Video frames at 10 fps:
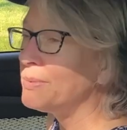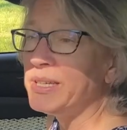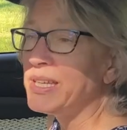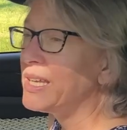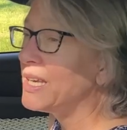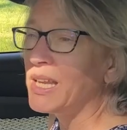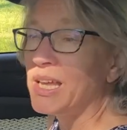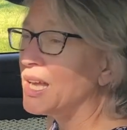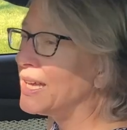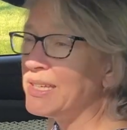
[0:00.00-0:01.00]
But again,
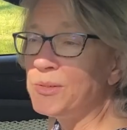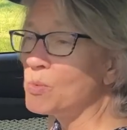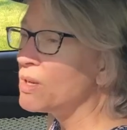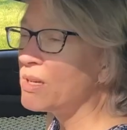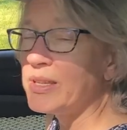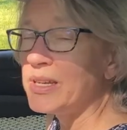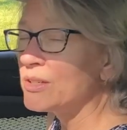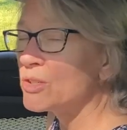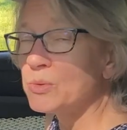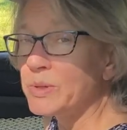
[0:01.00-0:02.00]
I didn't want all that
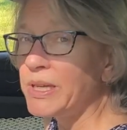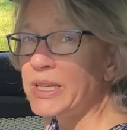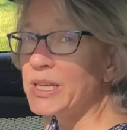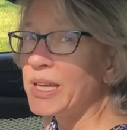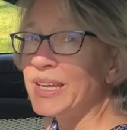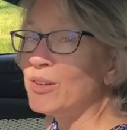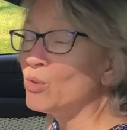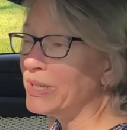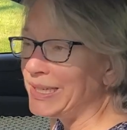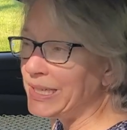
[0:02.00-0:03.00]
extra weight. I
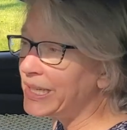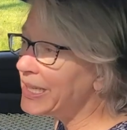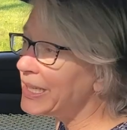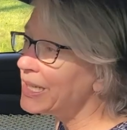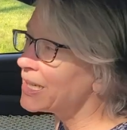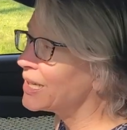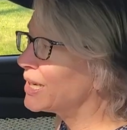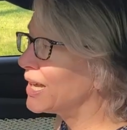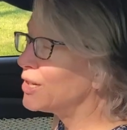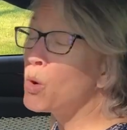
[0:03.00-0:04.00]
don't need it.
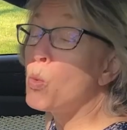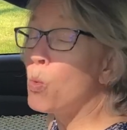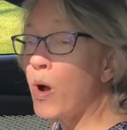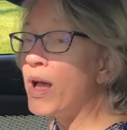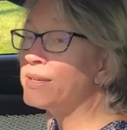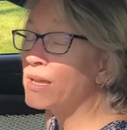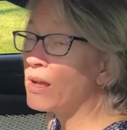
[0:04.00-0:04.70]
I don't want